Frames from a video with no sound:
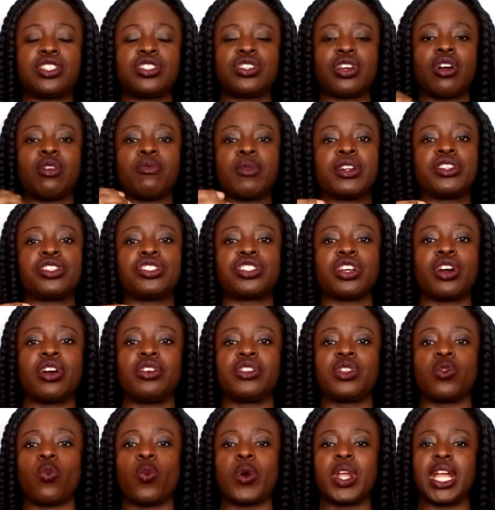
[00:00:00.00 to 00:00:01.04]
so much so
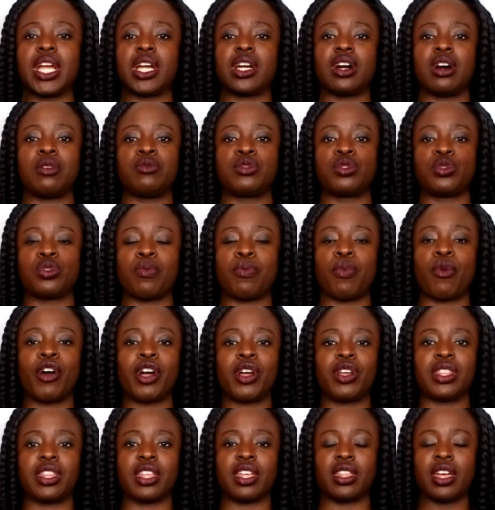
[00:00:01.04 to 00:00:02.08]
that when it comes to a
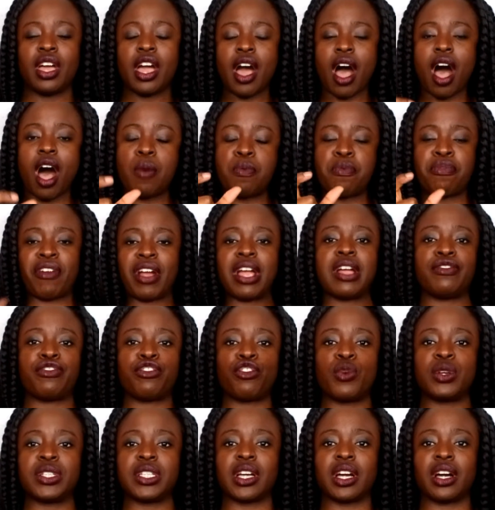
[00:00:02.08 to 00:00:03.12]
point that our
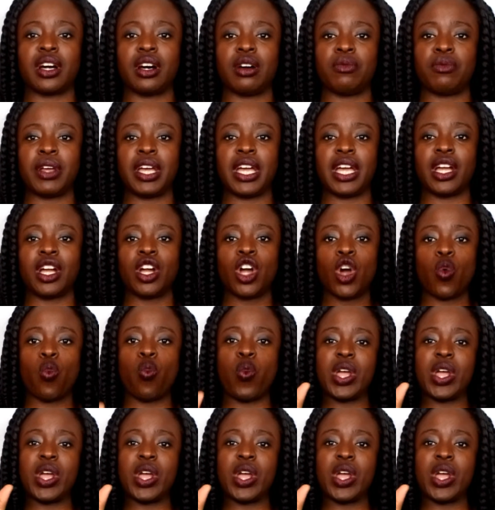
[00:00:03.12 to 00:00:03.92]
breakthrough isn't coming,